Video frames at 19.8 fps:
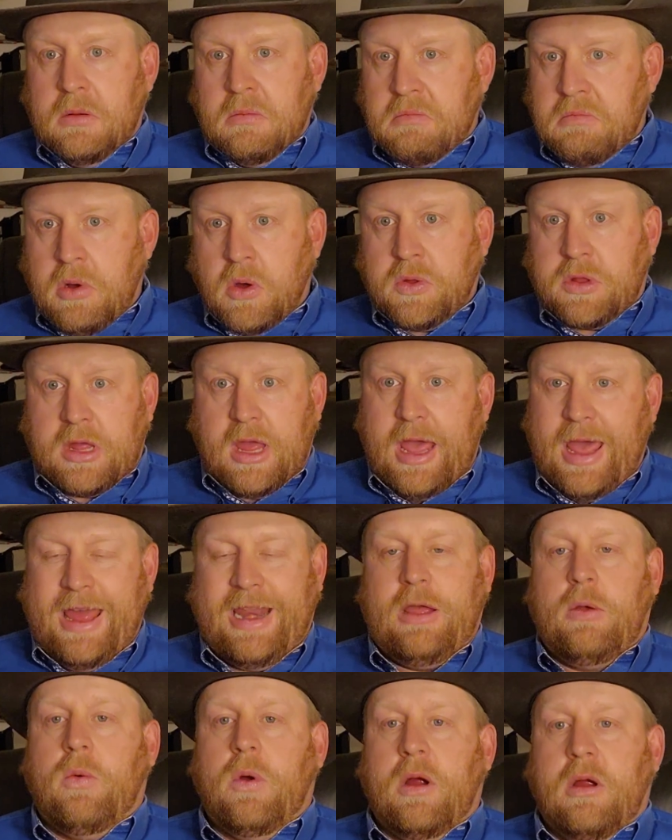Most
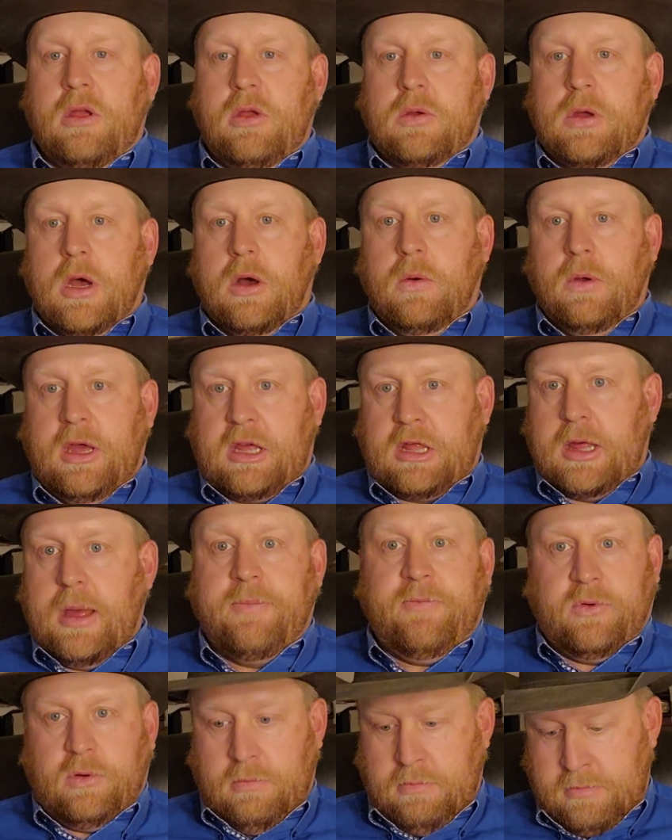anywhere you go,
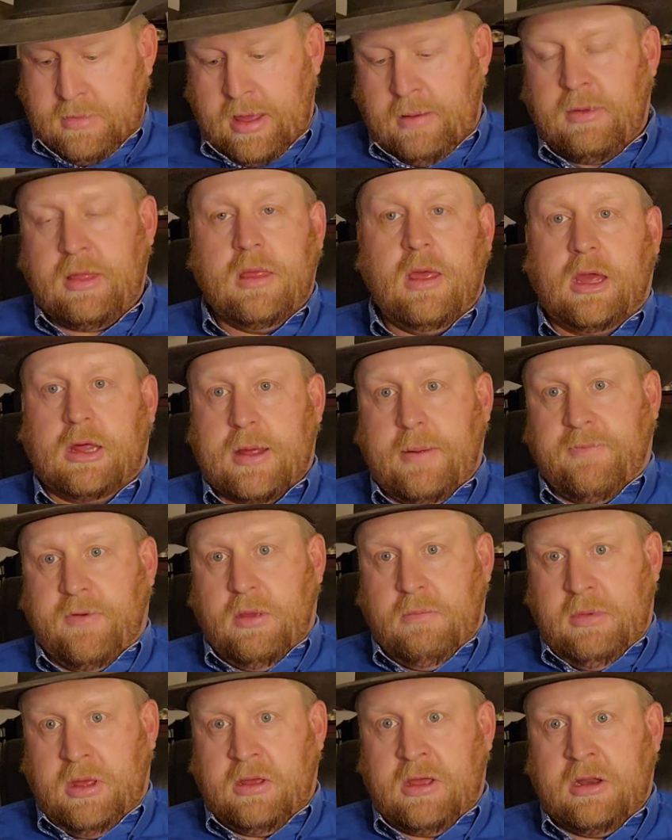except for the
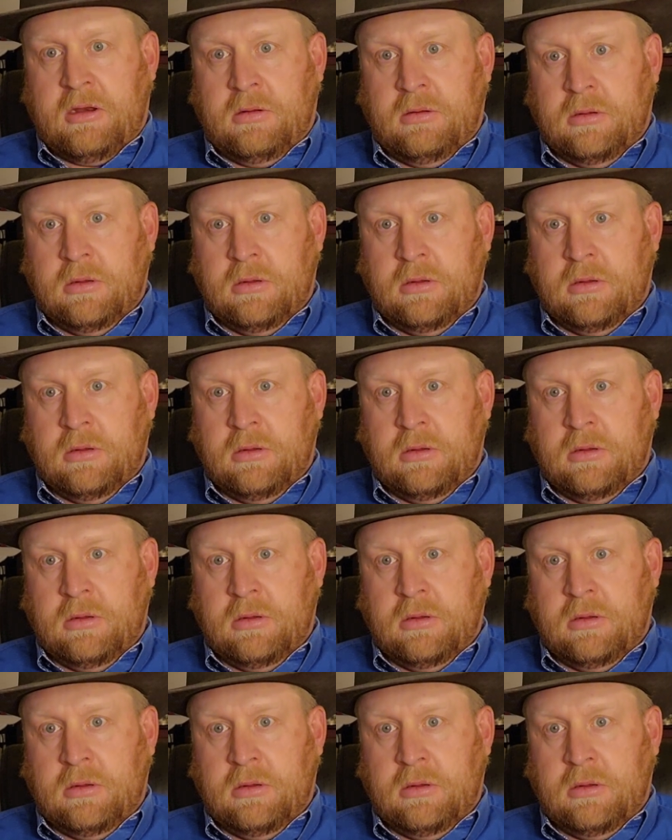Million.